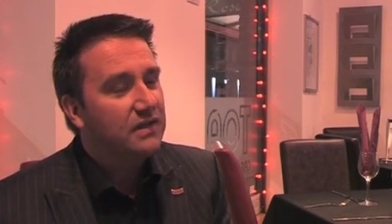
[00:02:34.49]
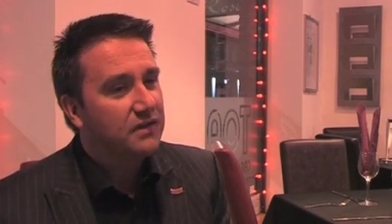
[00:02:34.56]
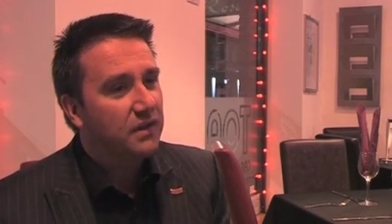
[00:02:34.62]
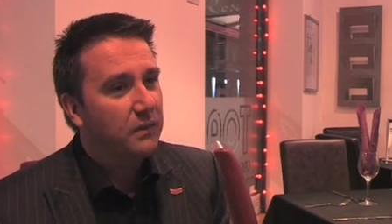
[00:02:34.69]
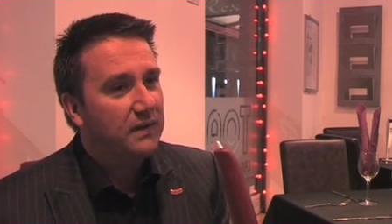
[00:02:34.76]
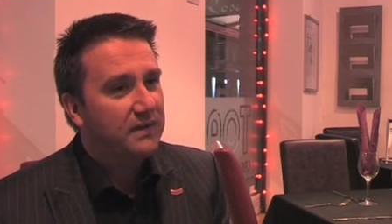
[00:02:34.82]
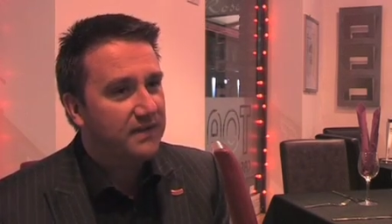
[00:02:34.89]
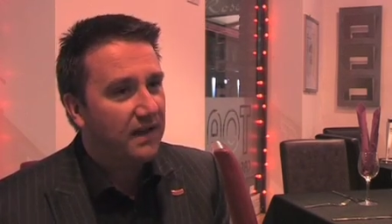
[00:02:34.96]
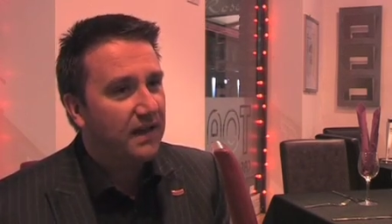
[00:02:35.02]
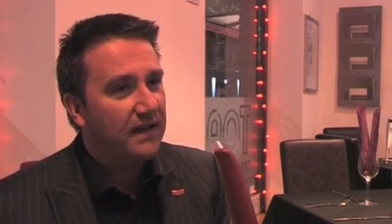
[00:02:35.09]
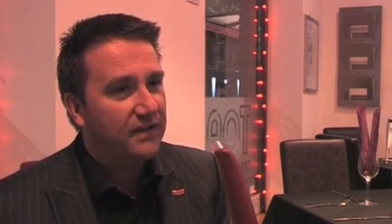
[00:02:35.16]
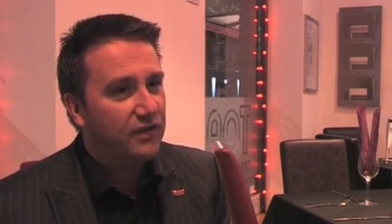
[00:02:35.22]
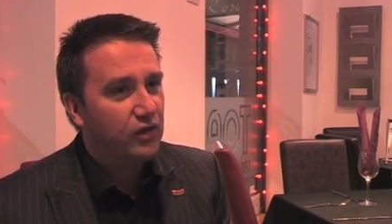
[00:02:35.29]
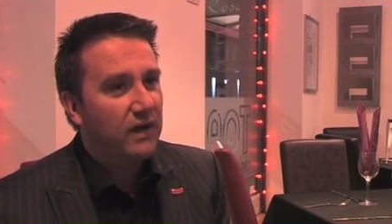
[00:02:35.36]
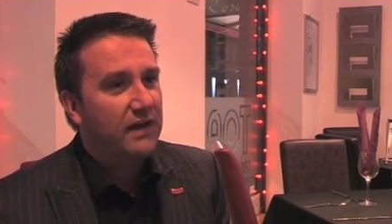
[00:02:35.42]
So it's, uh,
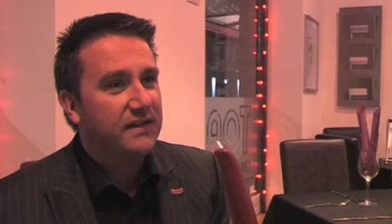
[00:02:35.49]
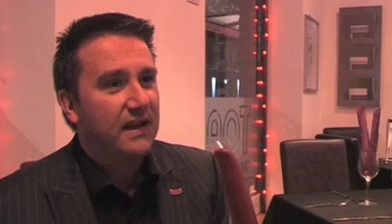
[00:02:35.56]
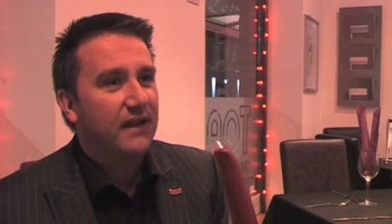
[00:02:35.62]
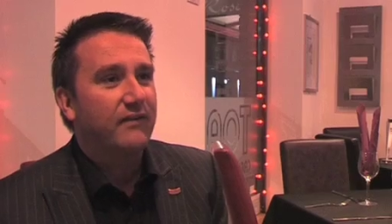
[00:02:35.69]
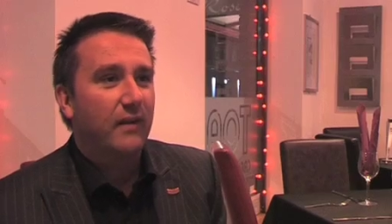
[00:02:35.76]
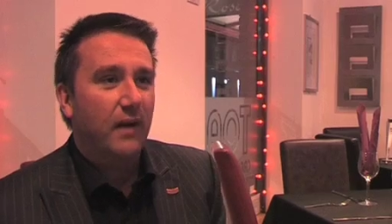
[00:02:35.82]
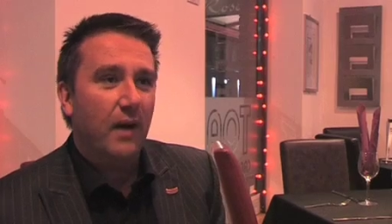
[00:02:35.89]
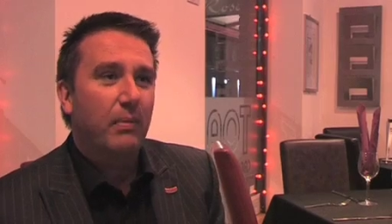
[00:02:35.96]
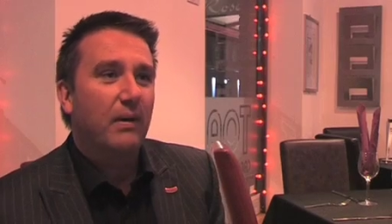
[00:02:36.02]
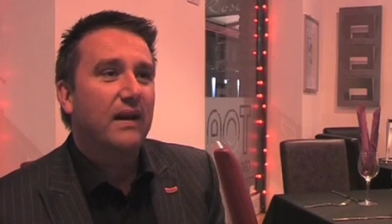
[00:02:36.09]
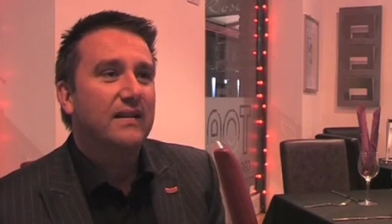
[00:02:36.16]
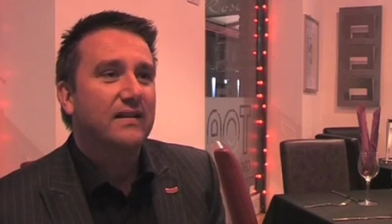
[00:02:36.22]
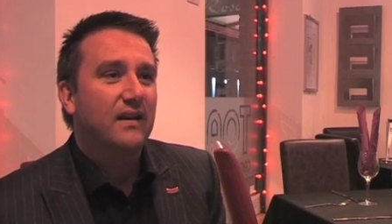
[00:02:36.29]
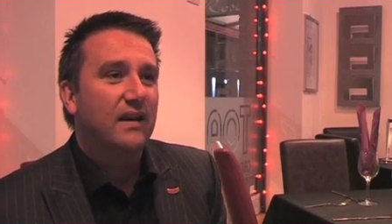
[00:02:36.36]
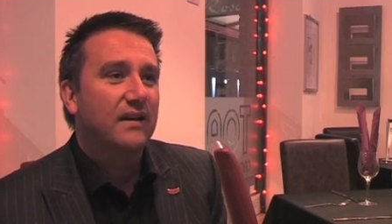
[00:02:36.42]
it's great to have a, a,
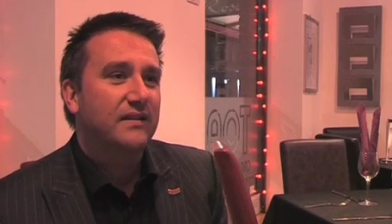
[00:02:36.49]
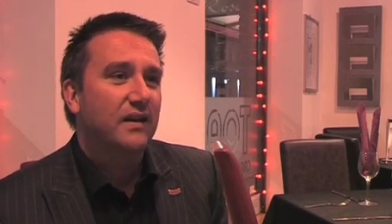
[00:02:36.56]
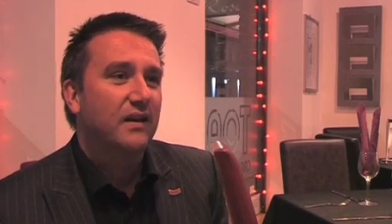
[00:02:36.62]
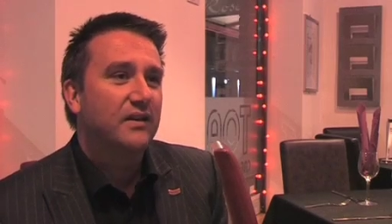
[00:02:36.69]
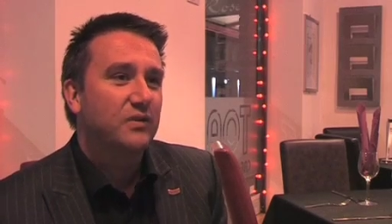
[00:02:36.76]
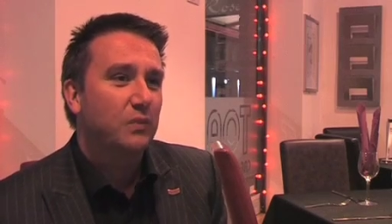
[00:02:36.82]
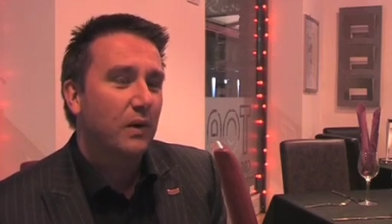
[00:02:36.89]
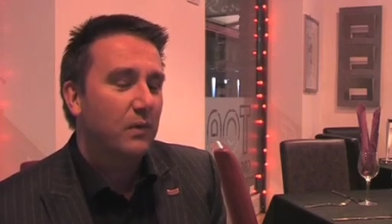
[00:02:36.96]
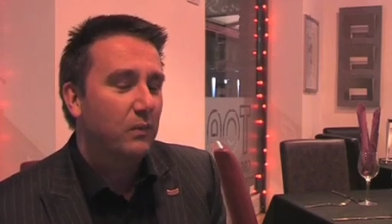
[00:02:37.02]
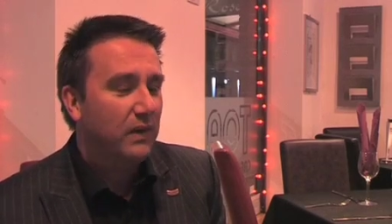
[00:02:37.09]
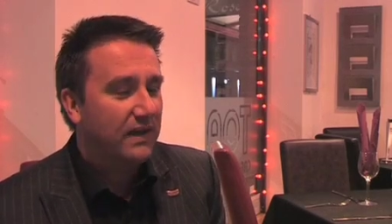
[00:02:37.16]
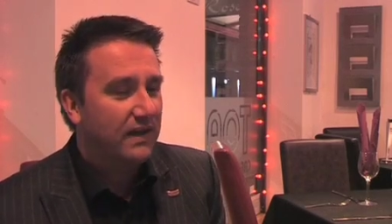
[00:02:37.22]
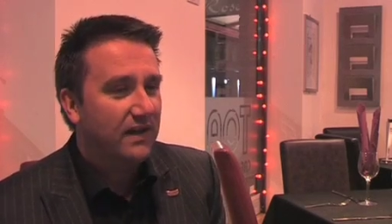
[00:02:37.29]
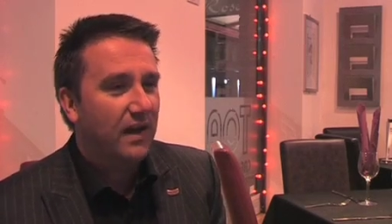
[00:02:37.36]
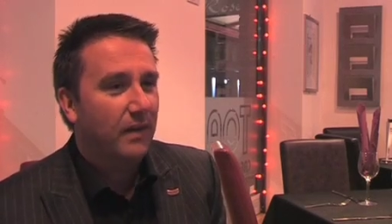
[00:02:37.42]
place like Toast where
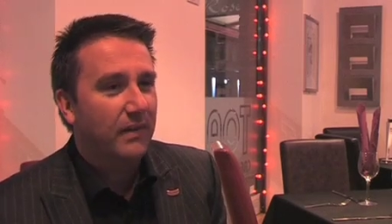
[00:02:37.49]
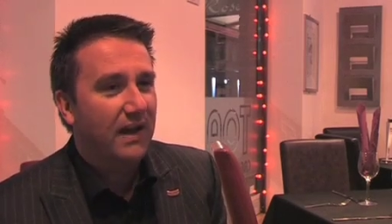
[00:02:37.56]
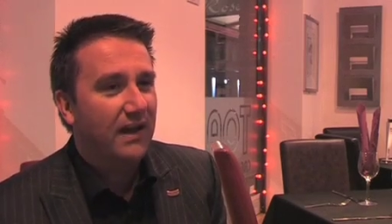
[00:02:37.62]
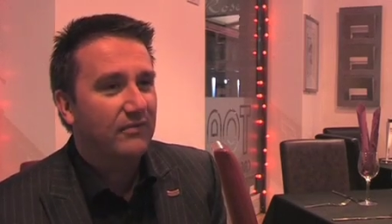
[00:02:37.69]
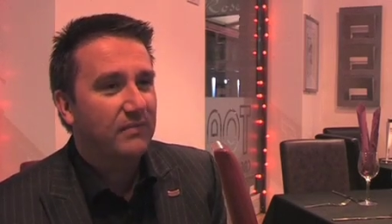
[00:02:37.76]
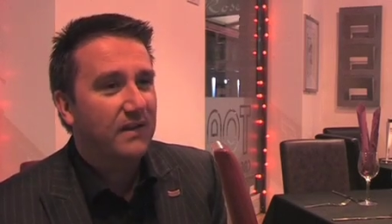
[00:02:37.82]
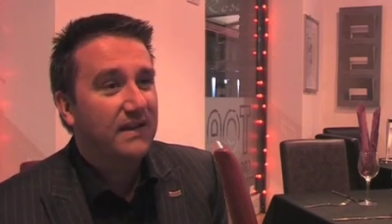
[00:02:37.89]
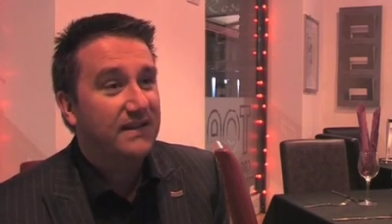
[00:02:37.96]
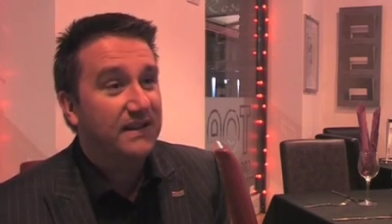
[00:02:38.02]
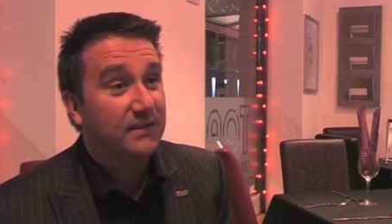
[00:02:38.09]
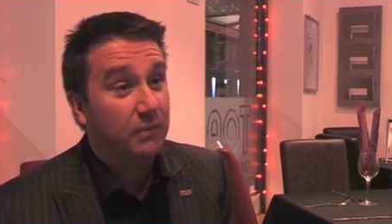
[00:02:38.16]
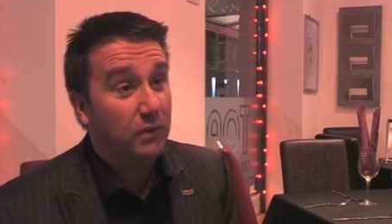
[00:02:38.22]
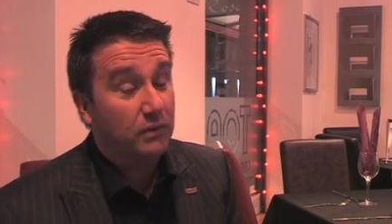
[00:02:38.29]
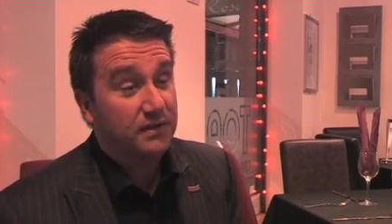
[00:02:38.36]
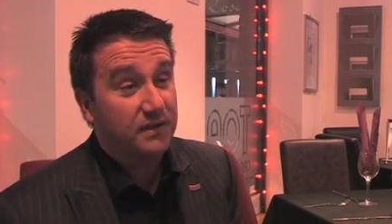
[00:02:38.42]
we can come and have meetings
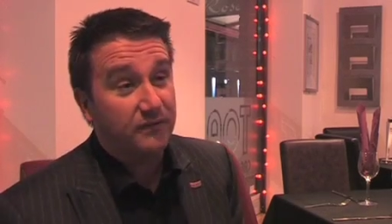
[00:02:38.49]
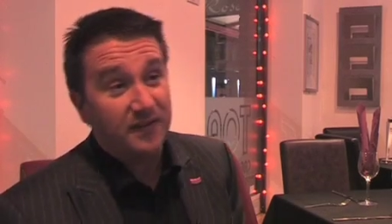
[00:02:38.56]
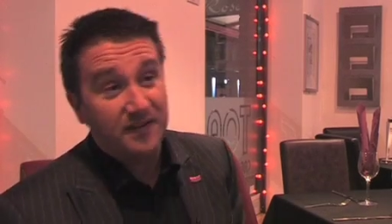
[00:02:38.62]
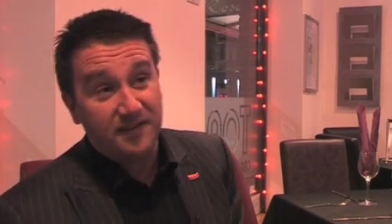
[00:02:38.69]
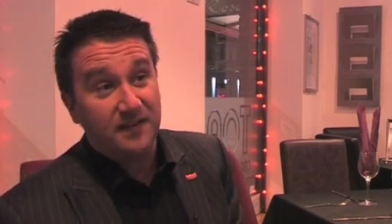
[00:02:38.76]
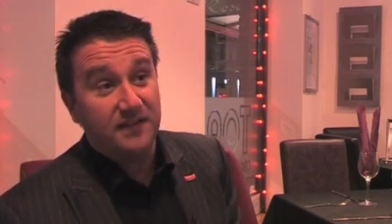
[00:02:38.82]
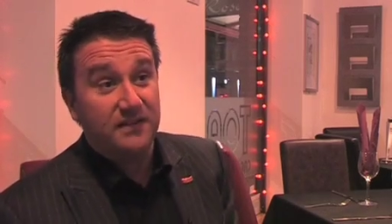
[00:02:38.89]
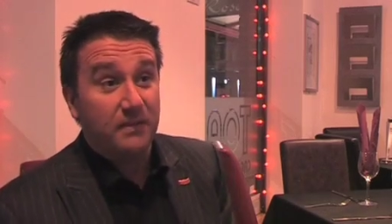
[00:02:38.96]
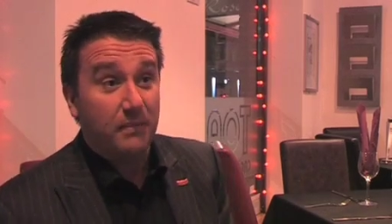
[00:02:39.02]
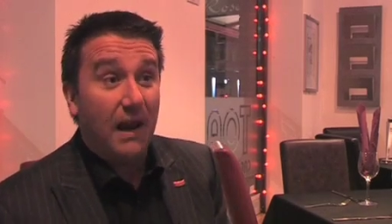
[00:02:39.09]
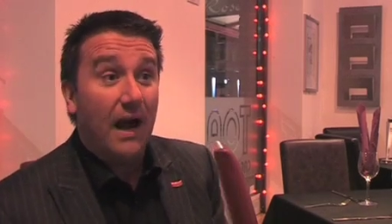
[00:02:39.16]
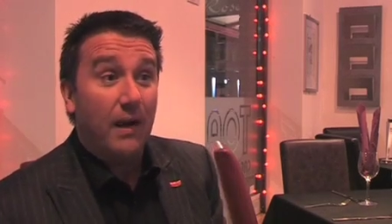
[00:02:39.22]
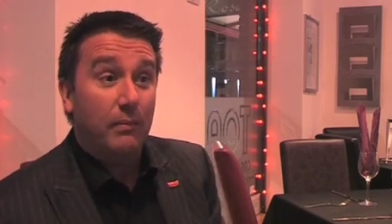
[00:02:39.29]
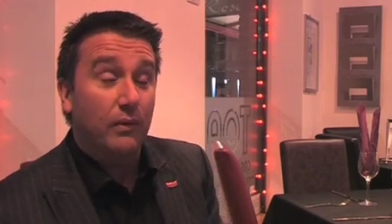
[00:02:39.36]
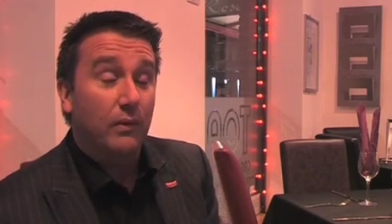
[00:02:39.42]
but also visitors to
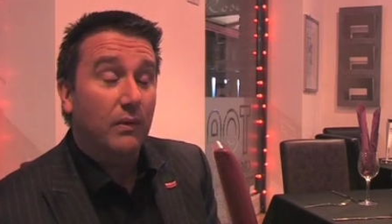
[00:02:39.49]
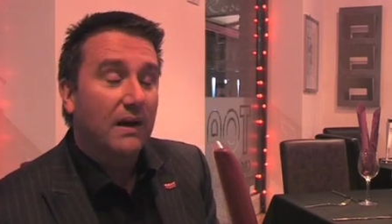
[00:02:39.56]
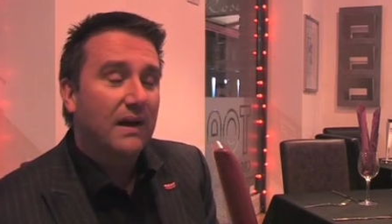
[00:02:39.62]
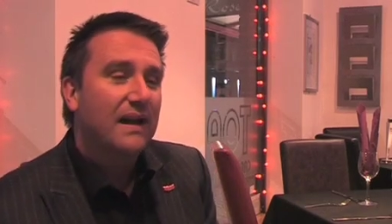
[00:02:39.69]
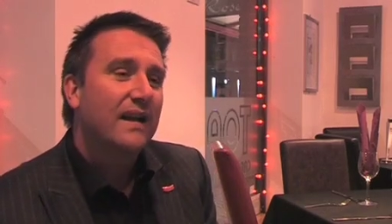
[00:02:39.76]
Blackpool